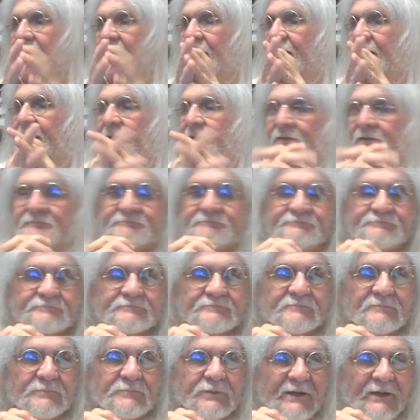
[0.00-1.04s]
um,
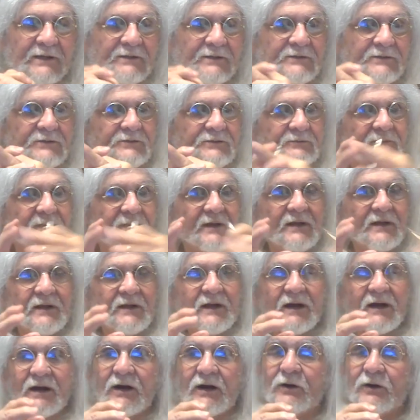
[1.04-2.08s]
pins,
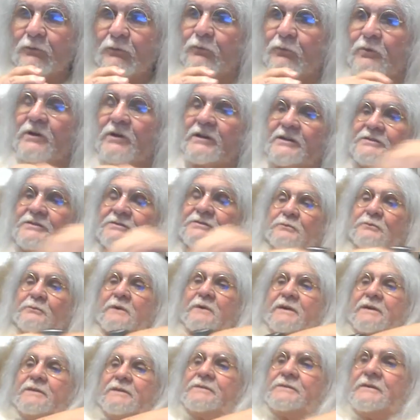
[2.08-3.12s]
uh, really
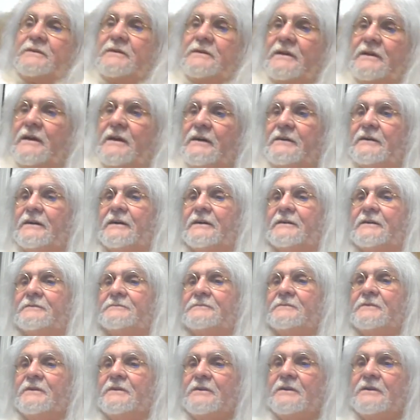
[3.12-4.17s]
sweet. Uh,
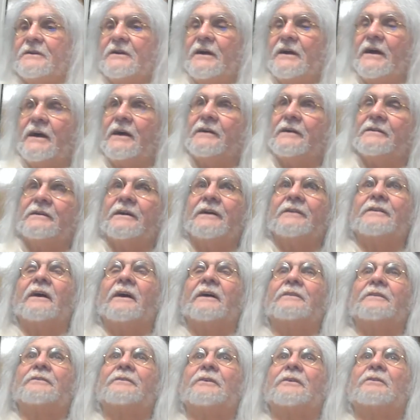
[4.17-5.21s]
and
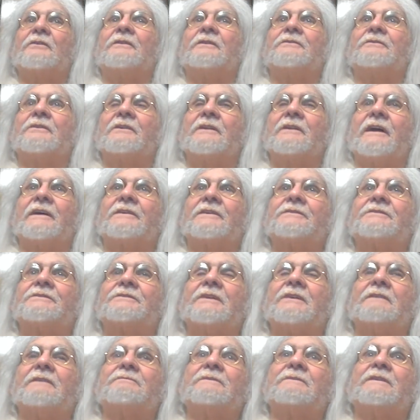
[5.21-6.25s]
that they're under like
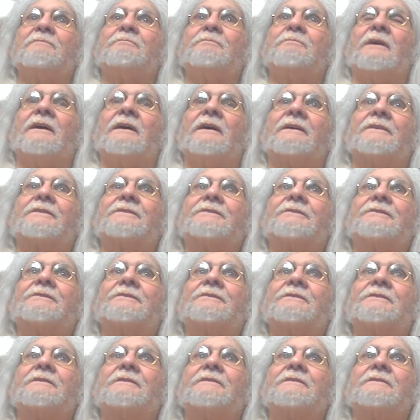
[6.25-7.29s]
seventy
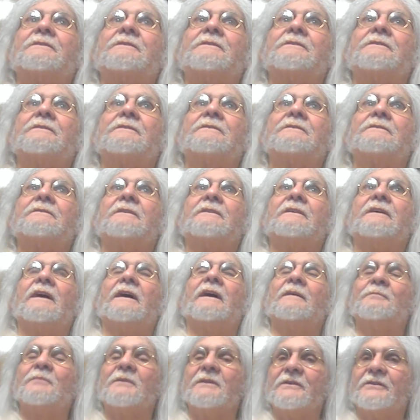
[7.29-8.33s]
bucks.
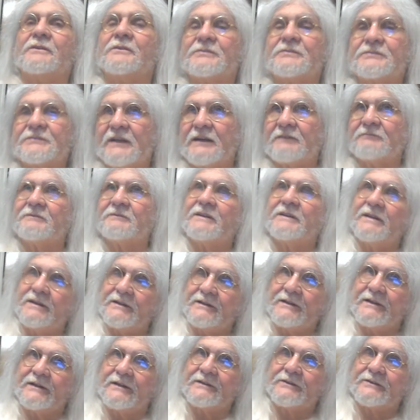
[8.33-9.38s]
I, they're seventy
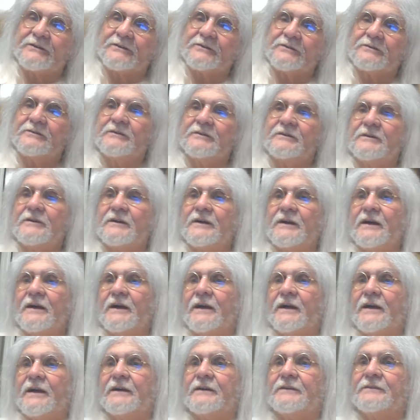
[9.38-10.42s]
and under,
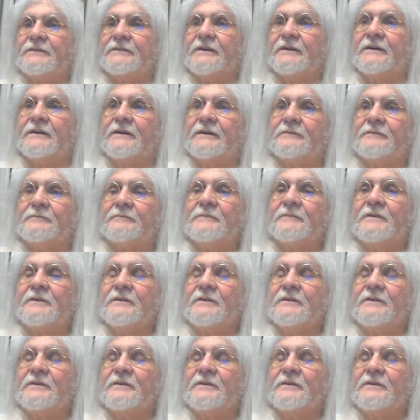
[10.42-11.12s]
and uh,